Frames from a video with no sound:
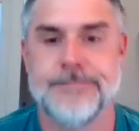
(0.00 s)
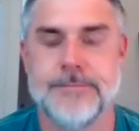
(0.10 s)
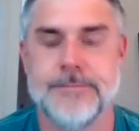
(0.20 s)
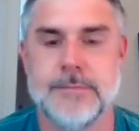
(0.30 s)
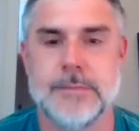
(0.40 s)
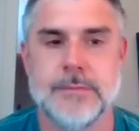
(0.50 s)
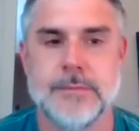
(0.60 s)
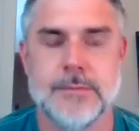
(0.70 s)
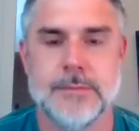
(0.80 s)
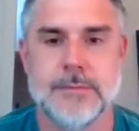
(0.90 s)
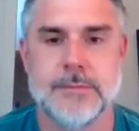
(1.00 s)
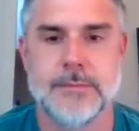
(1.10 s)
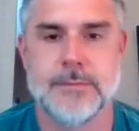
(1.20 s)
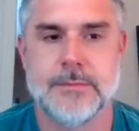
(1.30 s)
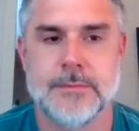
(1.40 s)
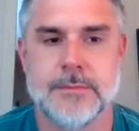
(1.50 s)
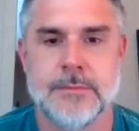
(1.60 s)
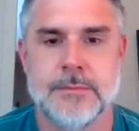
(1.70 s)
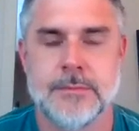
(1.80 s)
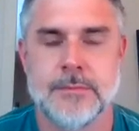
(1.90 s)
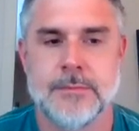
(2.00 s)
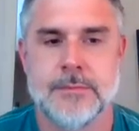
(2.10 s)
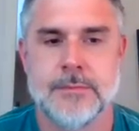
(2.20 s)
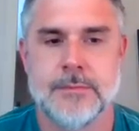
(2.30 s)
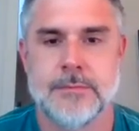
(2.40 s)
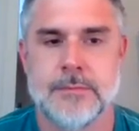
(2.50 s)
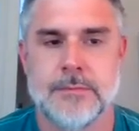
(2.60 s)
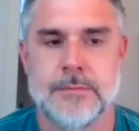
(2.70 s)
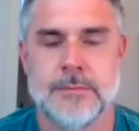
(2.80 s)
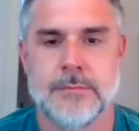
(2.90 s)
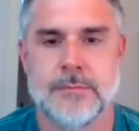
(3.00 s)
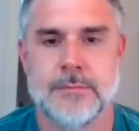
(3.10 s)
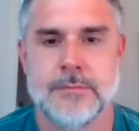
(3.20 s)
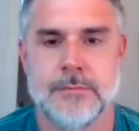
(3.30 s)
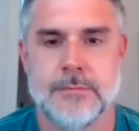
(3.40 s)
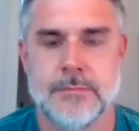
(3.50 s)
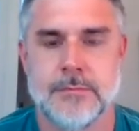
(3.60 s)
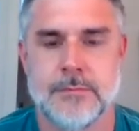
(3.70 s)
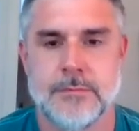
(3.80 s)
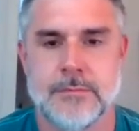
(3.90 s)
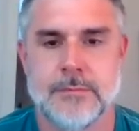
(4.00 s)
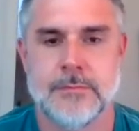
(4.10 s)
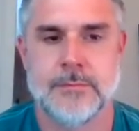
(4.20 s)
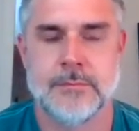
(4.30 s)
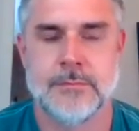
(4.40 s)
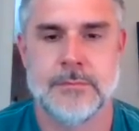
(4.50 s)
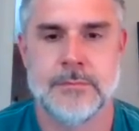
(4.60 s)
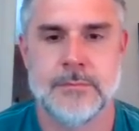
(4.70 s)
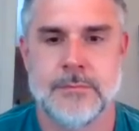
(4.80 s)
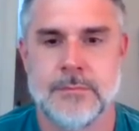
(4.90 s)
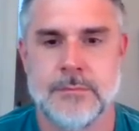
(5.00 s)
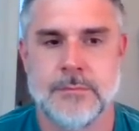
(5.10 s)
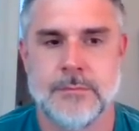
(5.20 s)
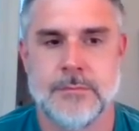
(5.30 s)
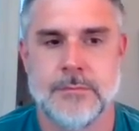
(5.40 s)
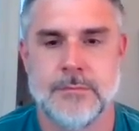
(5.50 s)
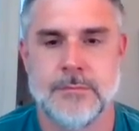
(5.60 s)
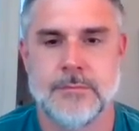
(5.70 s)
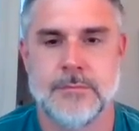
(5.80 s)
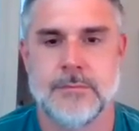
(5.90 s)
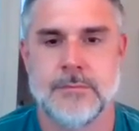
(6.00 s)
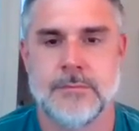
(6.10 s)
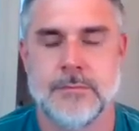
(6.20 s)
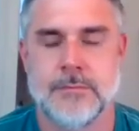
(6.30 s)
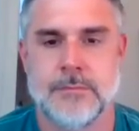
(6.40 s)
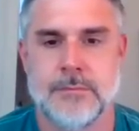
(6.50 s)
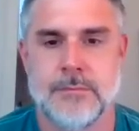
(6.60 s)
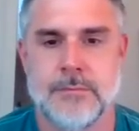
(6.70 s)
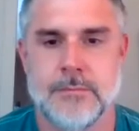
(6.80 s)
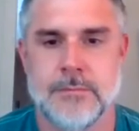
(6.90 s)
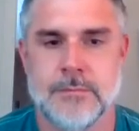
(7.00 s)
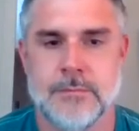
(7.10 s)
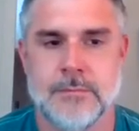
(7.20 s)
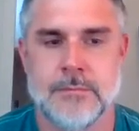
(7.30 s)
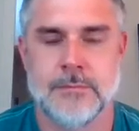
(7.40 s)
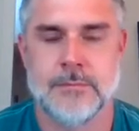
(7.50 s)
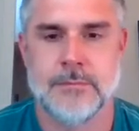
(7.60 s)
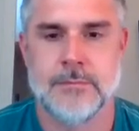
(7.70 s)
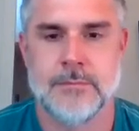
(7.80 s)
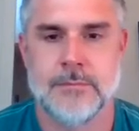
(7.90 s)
(not speaking)